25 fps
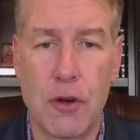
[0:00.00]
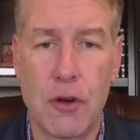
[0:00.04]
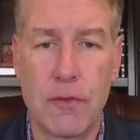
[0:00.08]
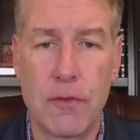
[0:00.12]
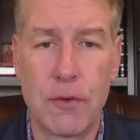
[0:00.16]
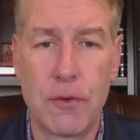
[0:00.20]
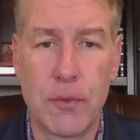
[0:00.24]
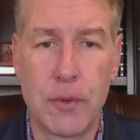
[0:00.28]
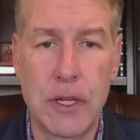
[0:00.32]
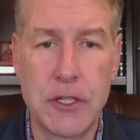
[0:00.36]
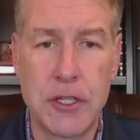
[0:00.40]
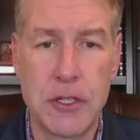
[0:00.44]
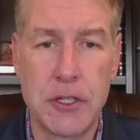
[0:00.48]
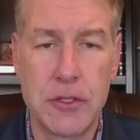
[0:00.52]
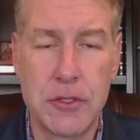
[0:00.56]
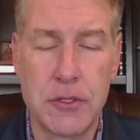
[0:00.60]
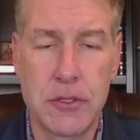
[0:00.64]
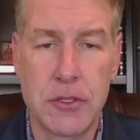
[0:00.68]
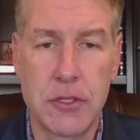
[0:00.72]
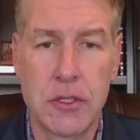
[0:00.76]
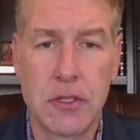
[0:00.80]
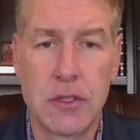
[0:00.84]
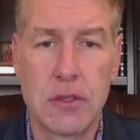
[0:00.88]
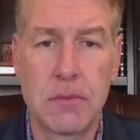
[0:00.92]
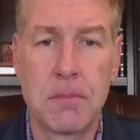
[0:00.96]

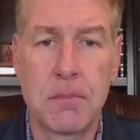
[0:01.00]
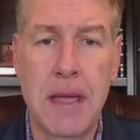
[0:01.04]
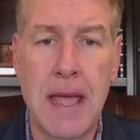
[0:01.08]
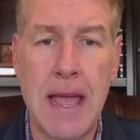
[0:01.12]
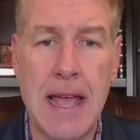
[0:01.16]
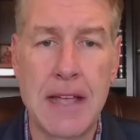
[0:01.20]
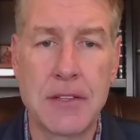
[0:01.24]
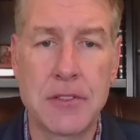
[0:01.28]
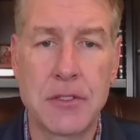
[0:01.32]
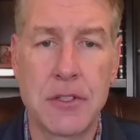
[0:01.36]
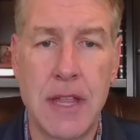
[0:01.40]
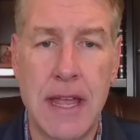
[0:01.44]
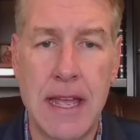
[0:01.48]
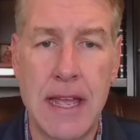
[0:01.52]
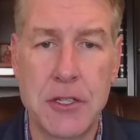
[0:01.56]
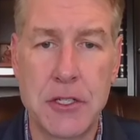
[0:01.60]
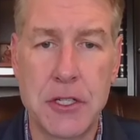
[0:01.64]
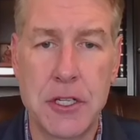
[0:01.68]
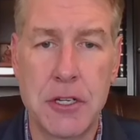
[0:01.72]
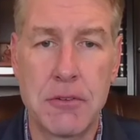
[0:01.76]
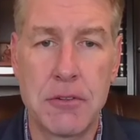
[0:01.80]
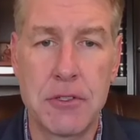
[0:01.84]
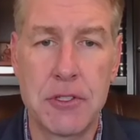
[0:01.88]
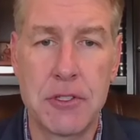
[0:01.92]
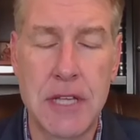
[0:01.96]
overreaches passed
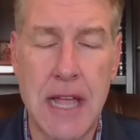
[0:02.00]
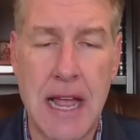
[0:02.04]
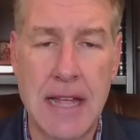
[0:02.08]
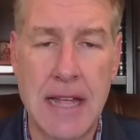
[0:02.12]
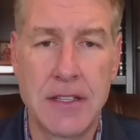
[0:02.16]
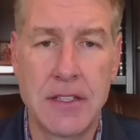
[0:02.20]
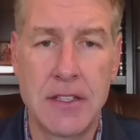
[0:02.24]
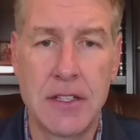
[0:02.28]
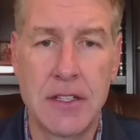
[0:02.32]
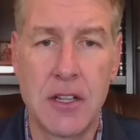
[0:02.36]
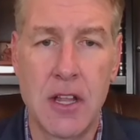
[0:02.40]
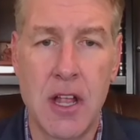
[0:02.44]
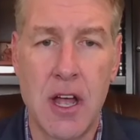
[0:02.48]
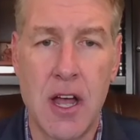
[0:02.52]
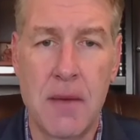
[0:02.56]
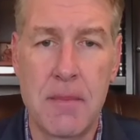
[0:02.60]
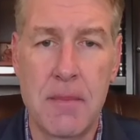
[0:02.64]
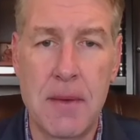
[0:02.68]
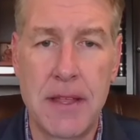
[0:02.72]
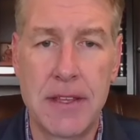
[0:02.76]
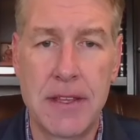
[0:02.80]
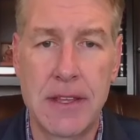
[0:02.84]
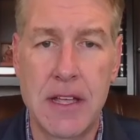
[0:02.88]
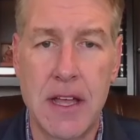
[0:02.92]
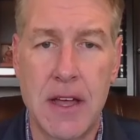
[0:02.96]
last year and signed into law
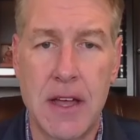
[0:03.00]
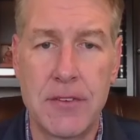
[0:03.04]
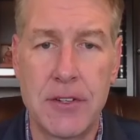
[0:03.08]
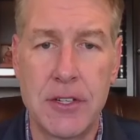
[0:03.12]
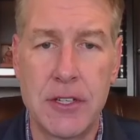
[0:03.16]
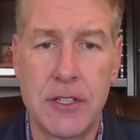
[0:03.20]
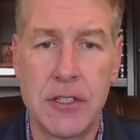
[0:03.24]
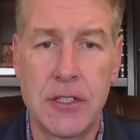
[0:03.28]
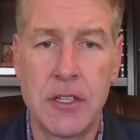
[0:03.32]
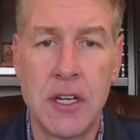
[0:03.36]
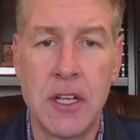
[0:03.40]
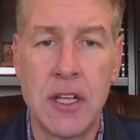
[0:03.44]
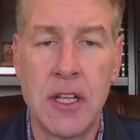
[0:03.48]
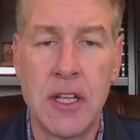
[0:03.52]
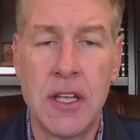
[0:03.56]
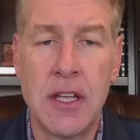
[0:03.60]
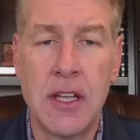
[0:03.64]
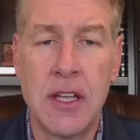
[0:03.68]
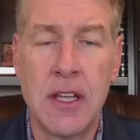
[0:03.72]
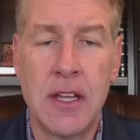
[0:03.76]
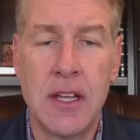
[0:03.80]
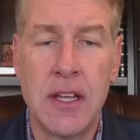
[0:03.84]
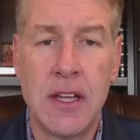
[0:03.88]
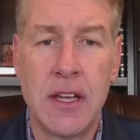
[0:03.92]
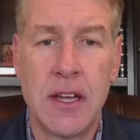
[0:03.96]
by the governor.
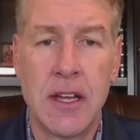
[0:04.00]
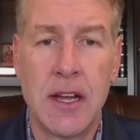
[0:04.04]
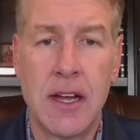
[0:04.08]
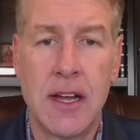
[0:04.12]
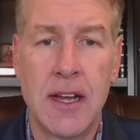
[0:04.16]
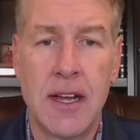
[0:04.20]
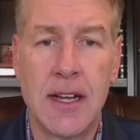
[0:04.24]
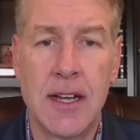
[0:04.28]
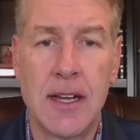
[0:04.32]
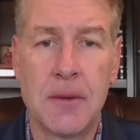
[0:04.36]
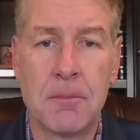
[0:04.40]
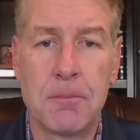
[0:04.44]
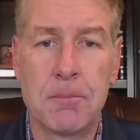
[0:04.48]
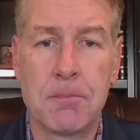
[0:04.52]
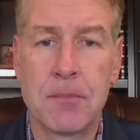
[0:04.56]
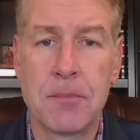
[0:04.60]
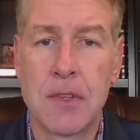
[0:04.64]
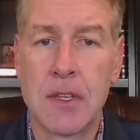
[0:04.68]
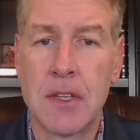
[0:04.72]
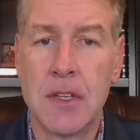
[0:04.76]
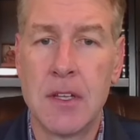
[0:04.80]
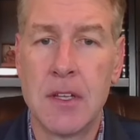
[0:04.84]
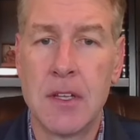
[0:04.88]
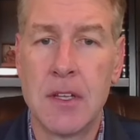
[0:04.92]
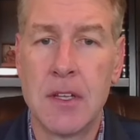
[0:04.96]

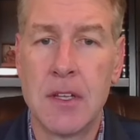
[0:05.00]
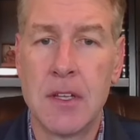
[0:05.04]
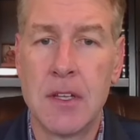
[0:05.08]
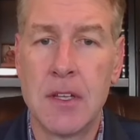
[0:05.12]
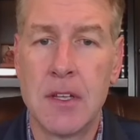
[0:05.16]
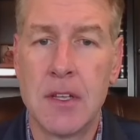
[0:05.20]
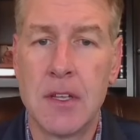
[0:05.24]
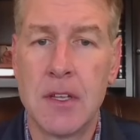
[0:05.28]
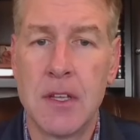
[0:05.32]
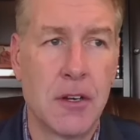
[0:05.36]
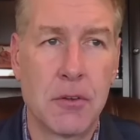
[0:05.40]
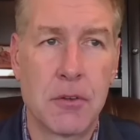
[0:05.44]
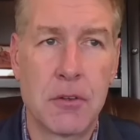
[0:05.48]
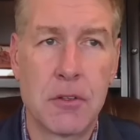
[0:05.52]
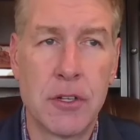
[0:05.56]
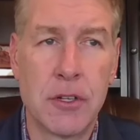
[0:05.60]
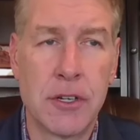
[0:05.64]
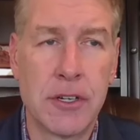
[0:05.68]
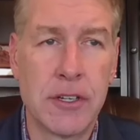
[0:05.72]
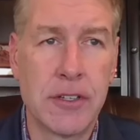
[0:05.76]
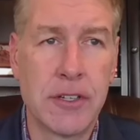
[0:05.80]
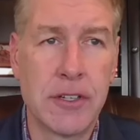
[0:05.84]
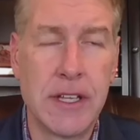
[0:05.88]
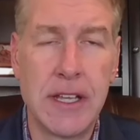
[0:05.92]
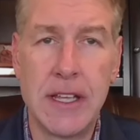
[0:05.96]
You know,
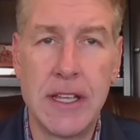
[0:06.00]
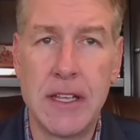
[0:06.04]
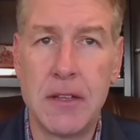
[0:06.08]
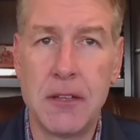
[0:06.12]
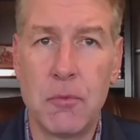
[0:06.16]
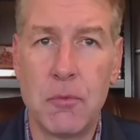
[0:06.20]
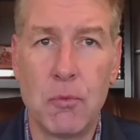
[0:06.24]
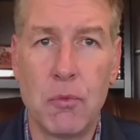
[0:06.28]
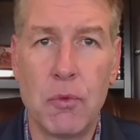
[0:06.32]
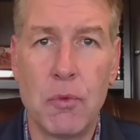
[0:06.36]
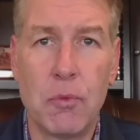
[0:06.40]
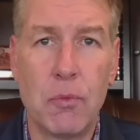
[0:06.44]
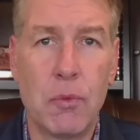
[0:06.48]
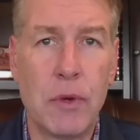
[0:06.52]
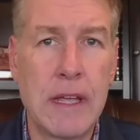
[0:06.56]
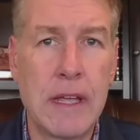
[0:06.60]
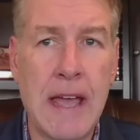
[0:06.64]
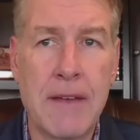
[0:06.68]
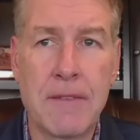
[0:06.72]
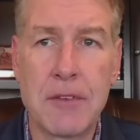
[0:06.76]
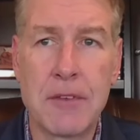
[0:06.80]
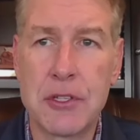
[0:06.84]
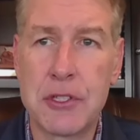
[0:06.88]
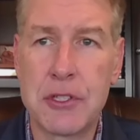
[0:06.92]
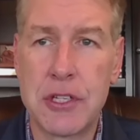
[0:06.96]
clearly we
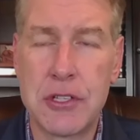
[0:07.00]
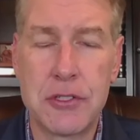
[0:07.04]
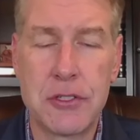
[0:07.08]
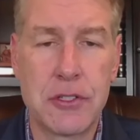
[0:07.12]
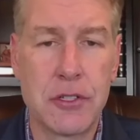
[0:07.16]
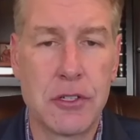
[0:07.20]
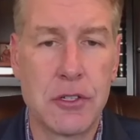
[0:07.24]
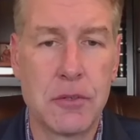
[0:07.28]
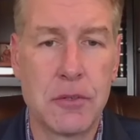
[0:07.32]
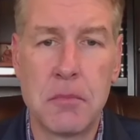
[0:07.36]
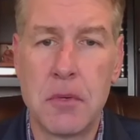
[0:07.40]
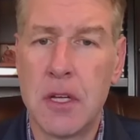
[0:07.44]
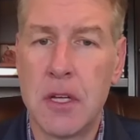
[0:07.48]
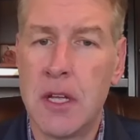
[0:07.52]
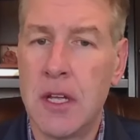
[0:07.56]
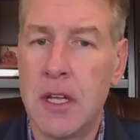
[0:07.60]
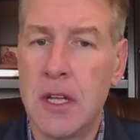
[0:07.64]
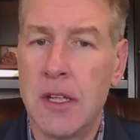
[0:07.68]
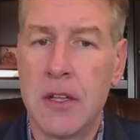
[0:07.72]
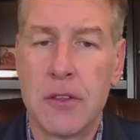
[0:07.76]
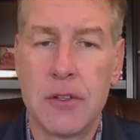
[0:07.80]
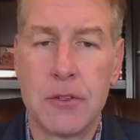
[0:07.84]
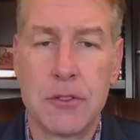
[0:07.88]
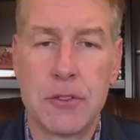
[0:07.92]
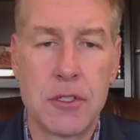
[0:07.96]
have a system.
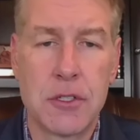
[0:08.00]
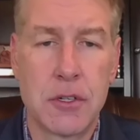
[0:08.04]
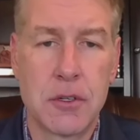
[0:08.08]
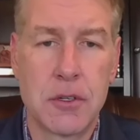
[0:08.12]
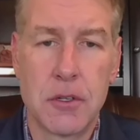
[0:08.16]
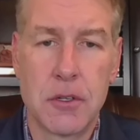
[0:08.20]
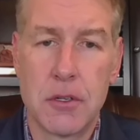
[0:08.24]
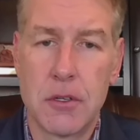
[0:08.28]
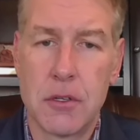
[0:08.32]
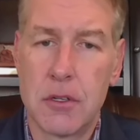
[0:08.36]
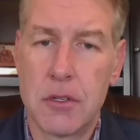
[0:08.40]
There's a